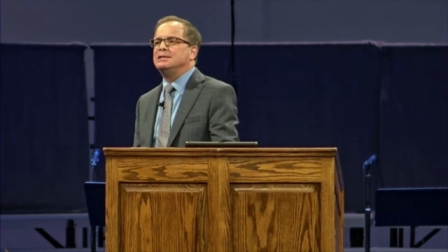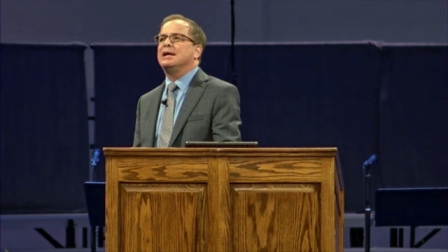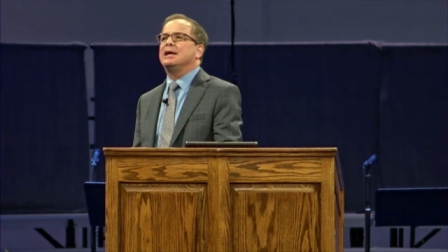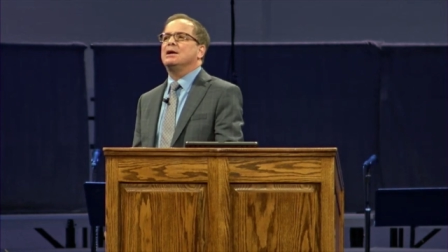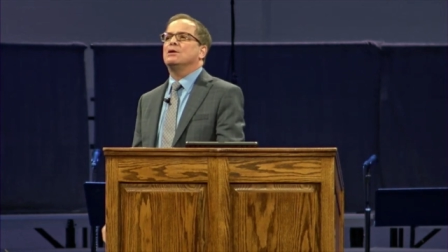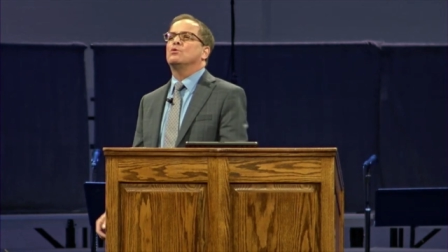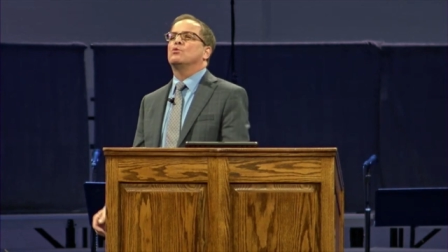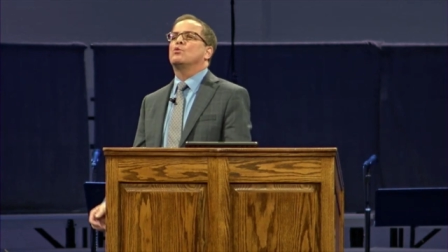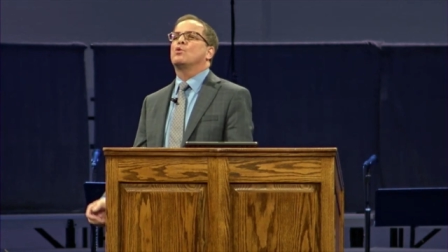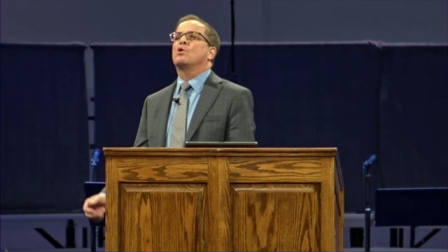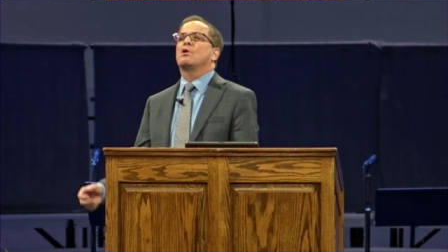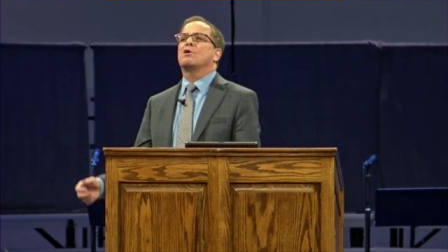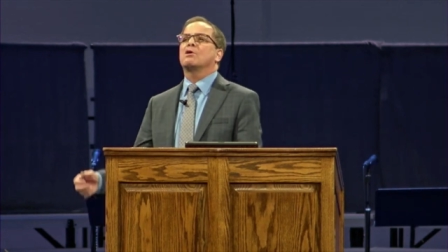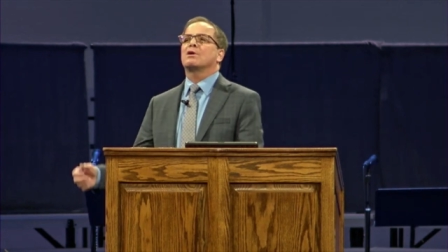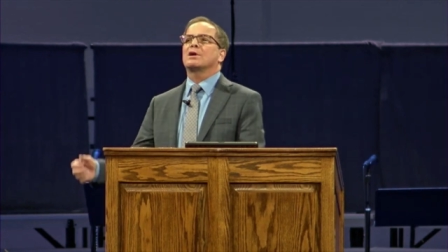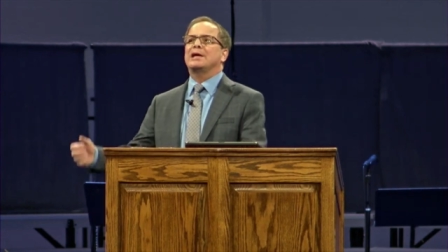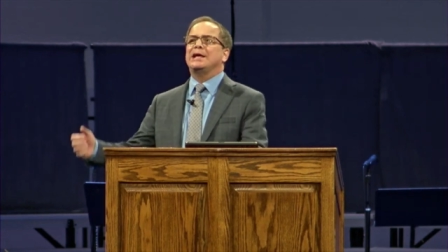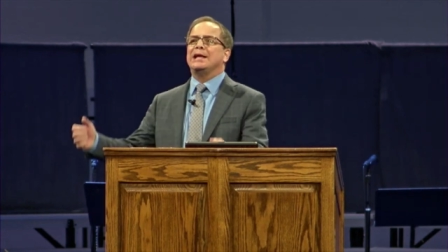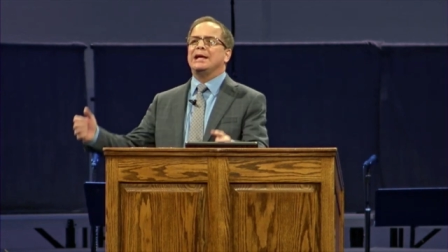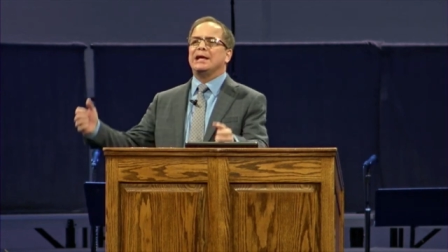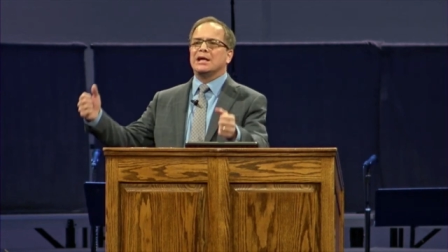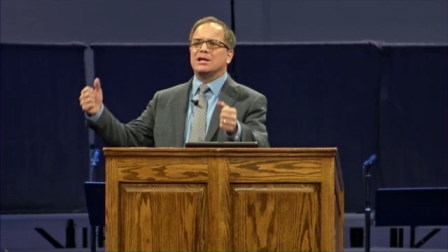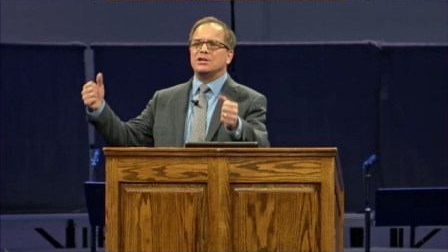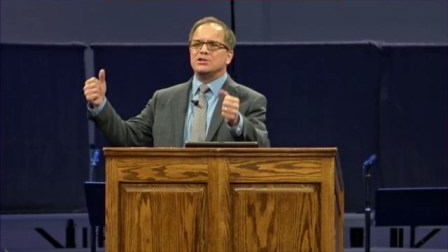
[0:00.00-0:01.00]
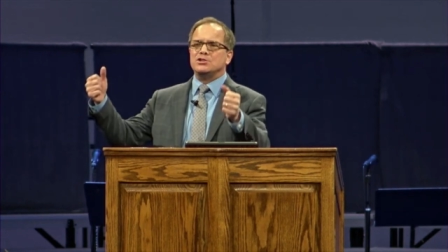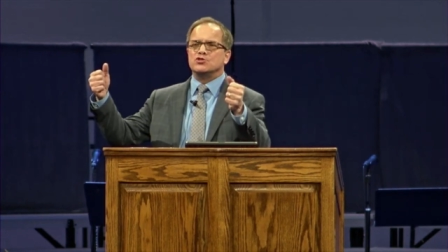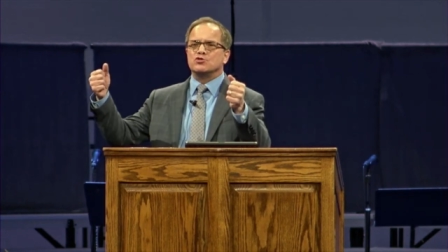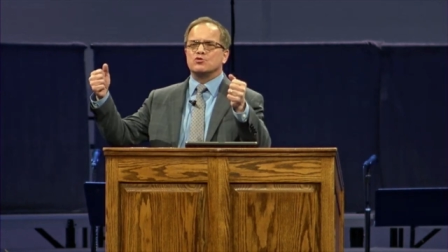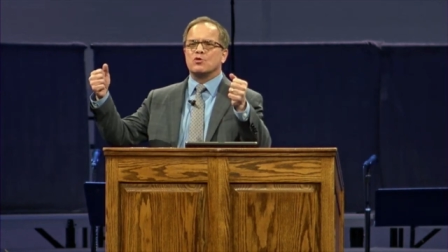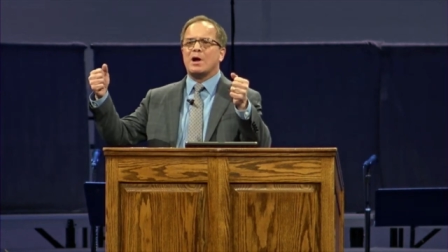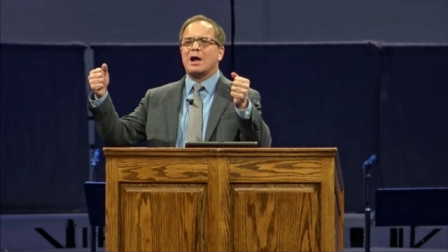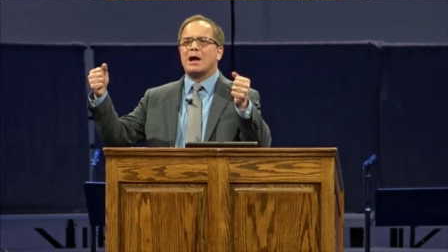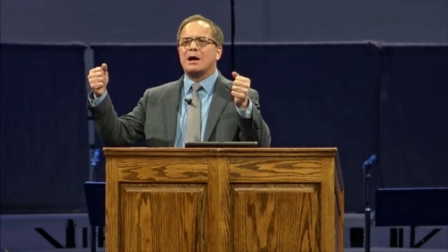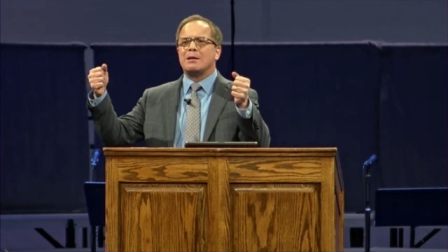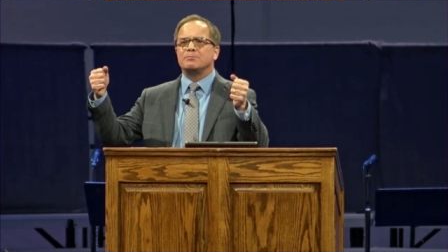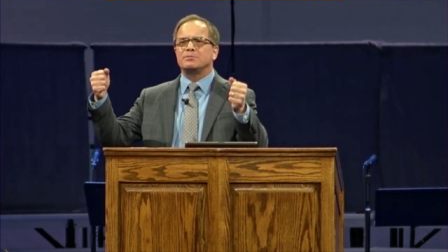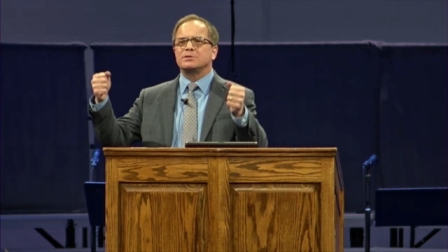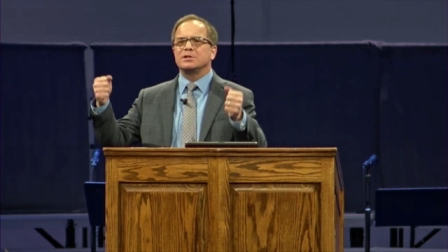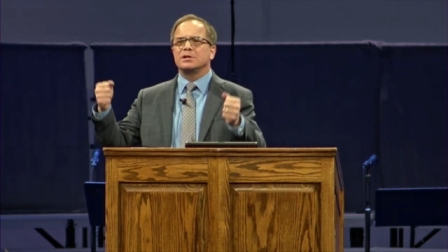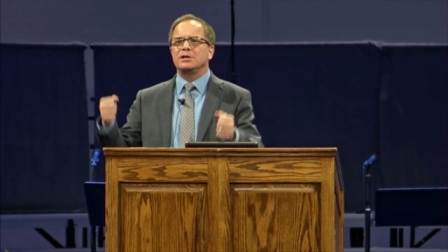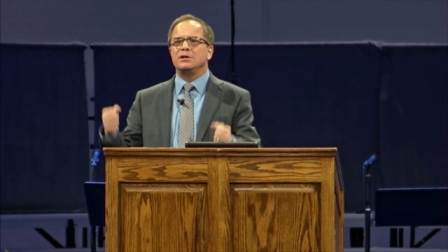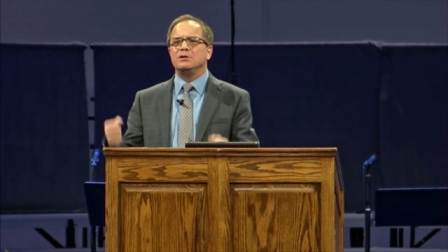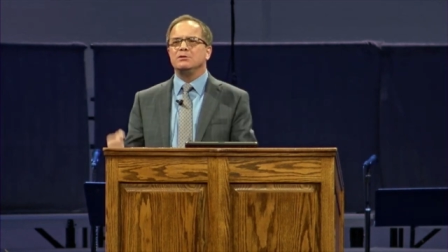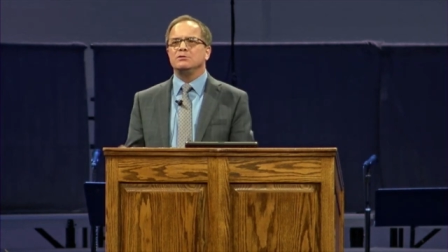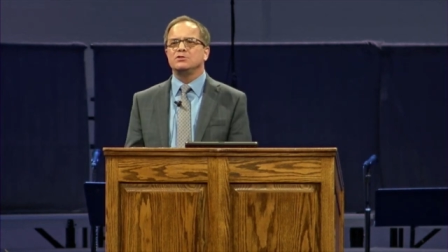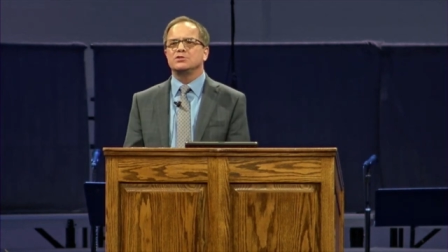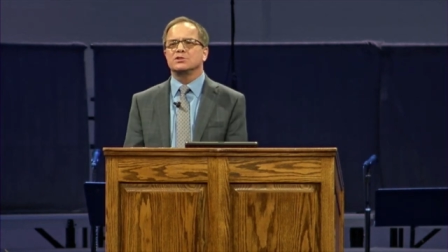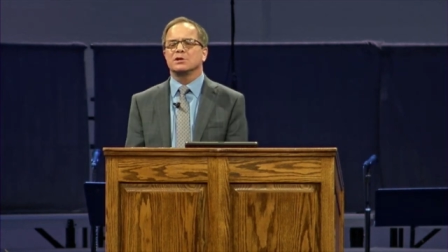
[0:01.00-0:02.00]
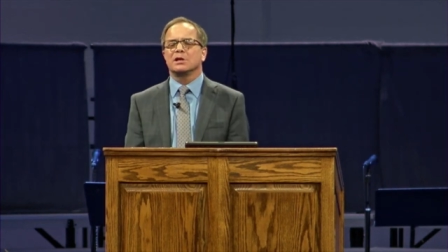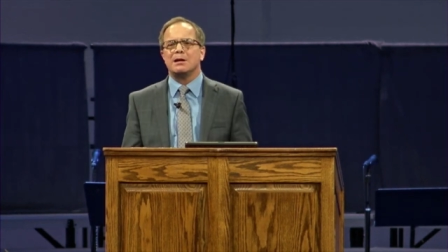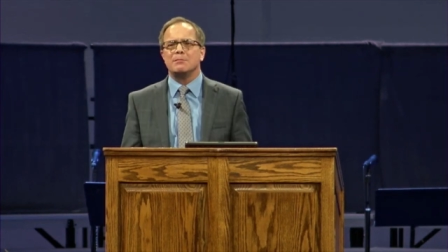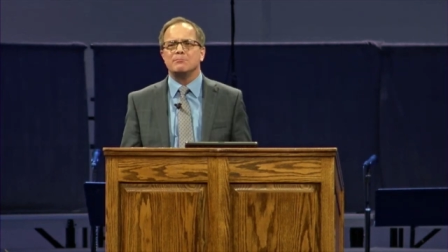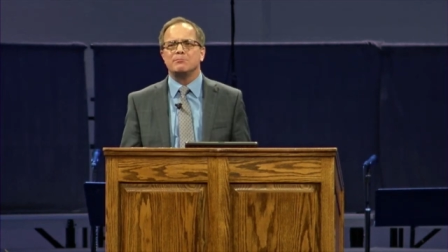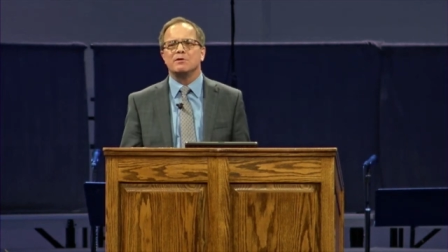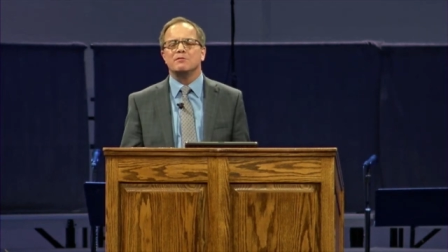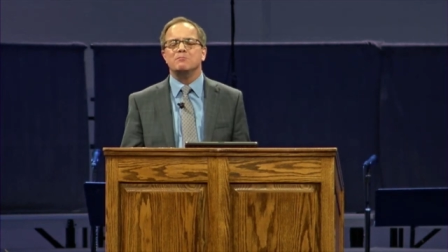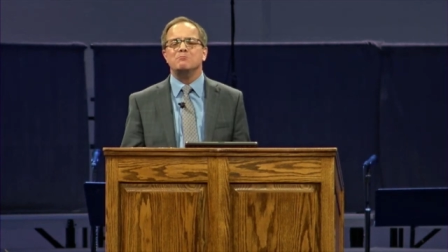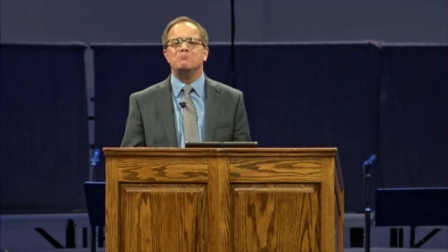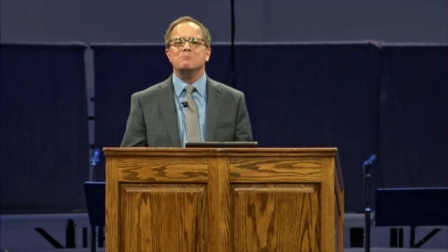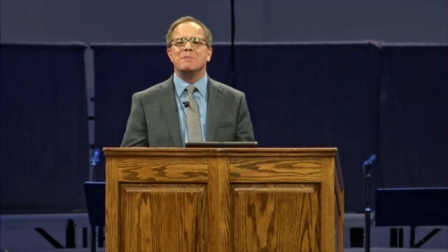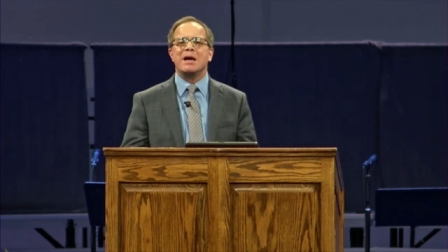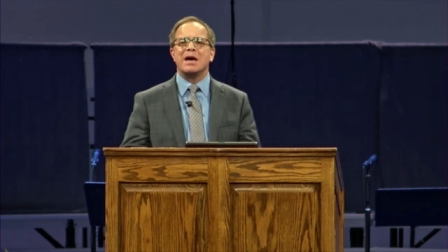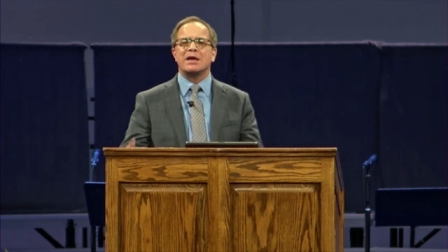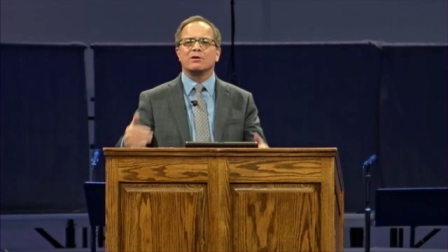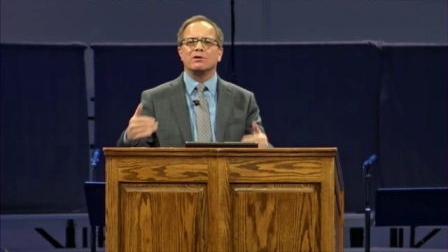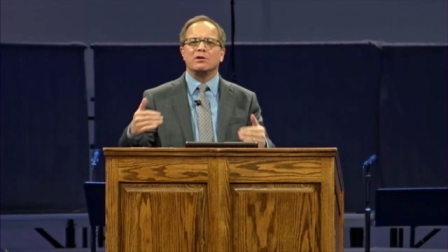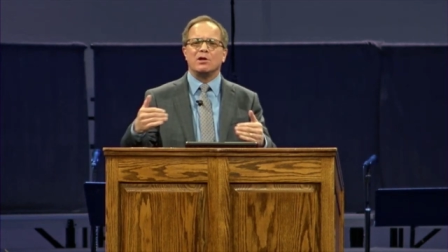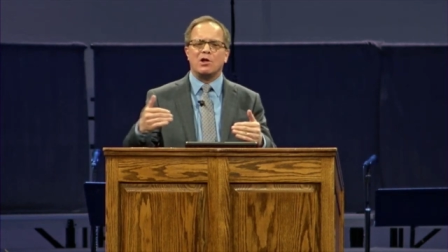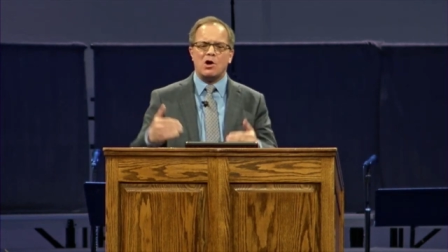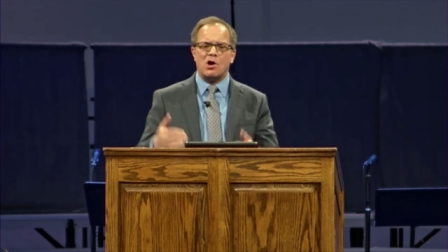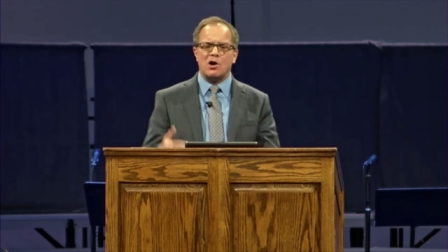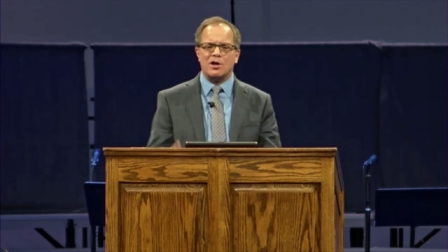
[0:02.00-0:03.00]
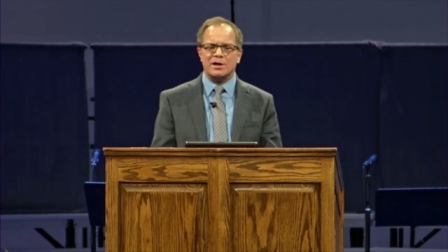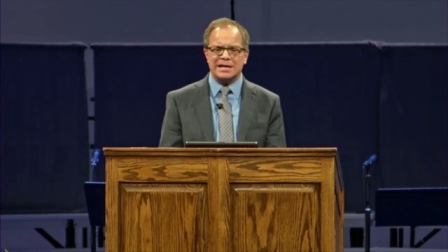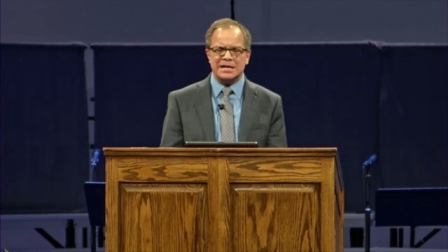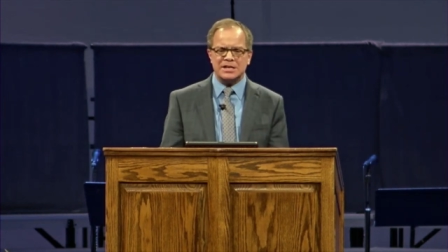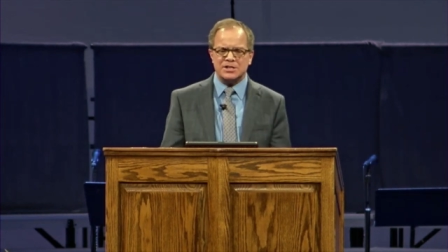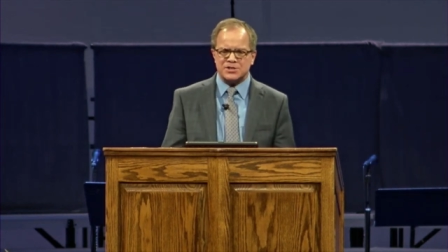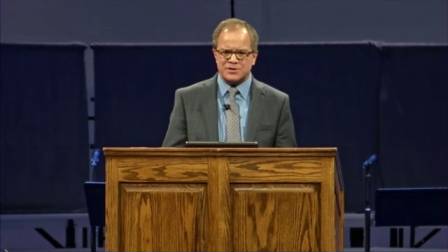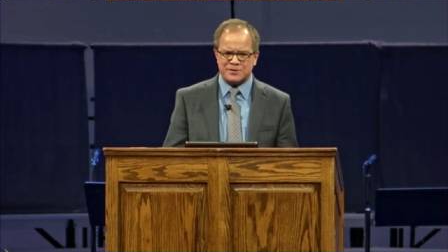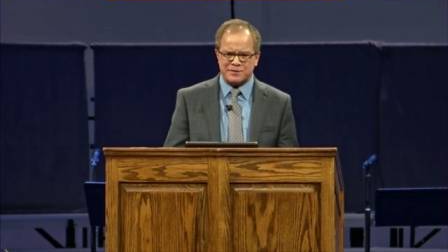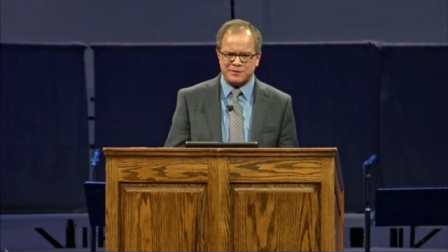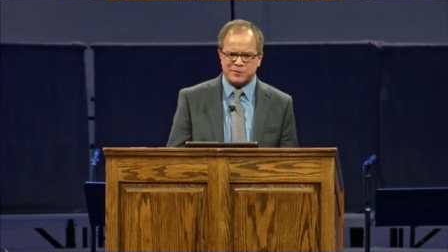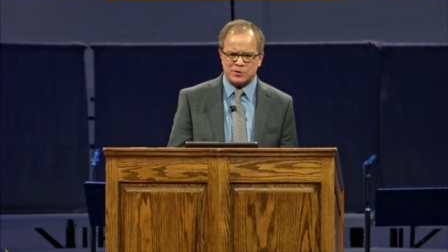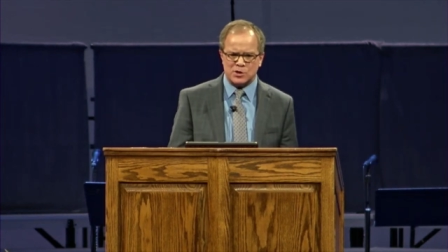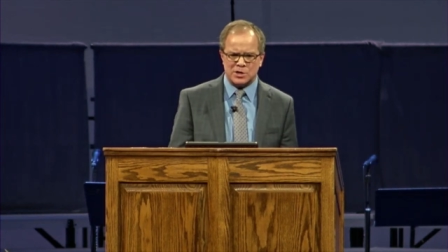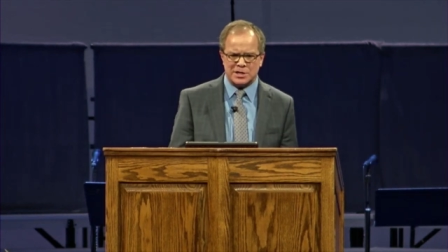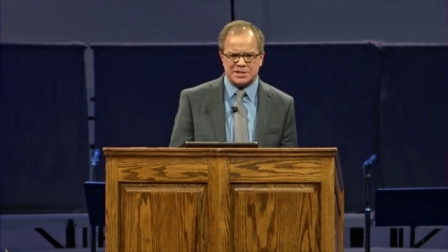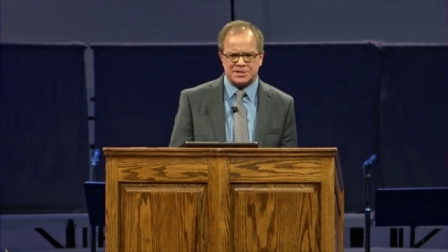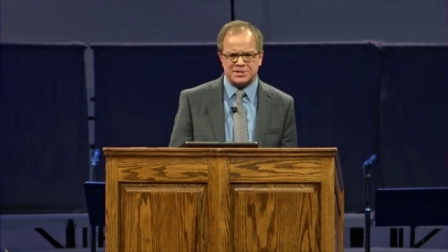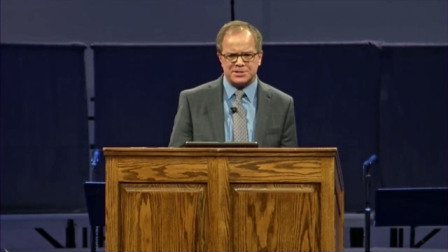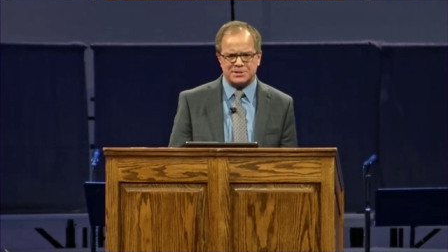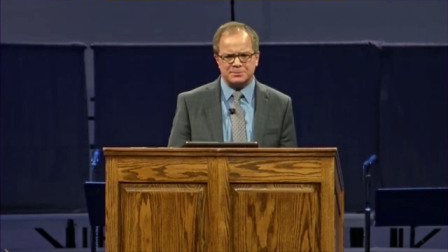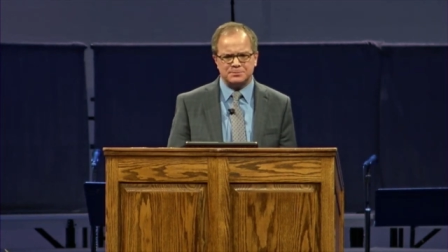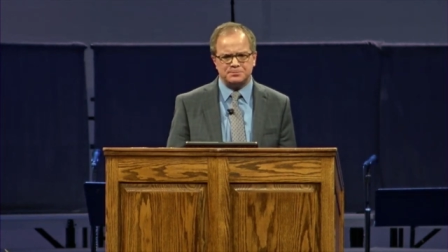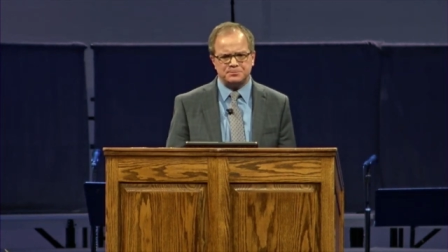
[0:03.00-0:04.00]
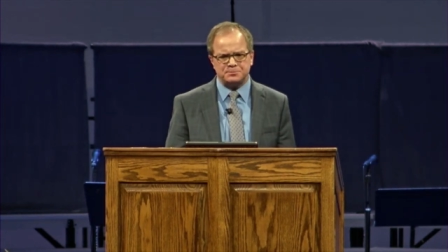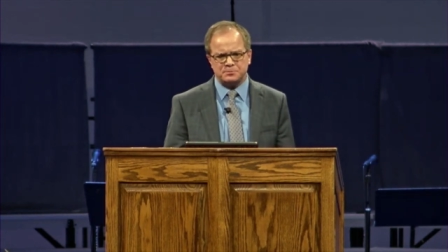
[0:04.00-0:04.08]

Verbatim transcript: day at work, he had dropped a huge lump of metal on his foot.